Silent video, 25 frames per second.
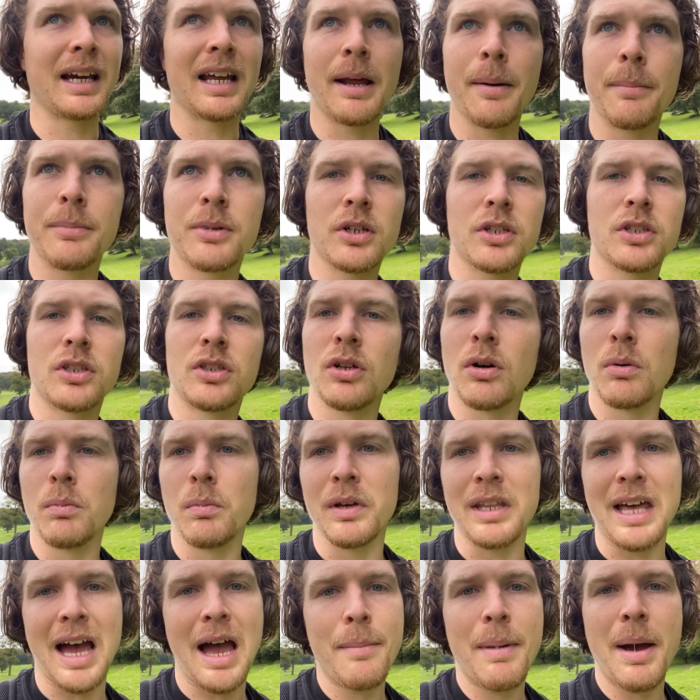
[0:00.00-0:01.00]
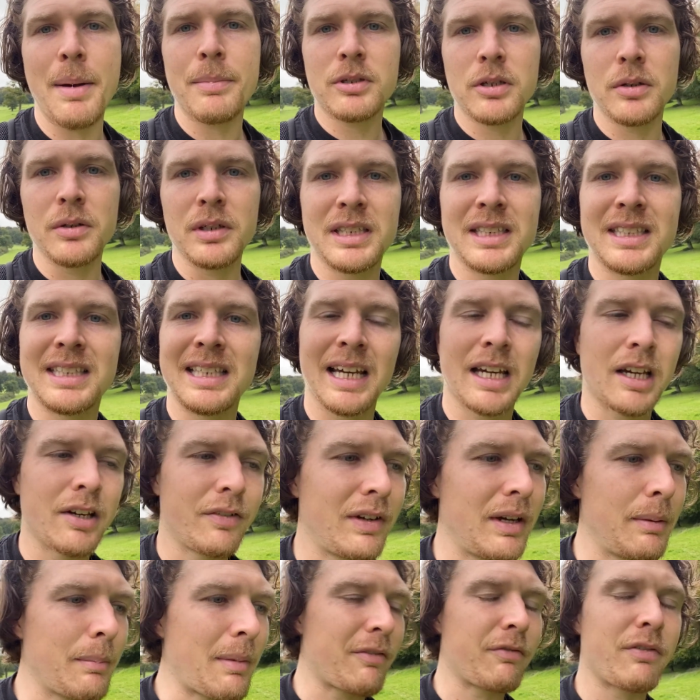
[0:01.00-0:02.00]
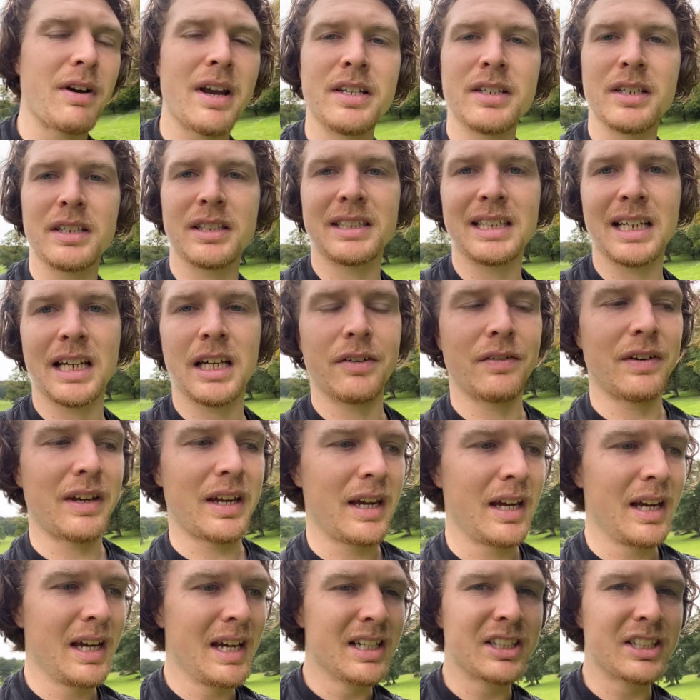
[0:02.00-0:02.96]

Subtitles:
And I'm just done with it. I'm absolutely sick of it. My friends are sick of it.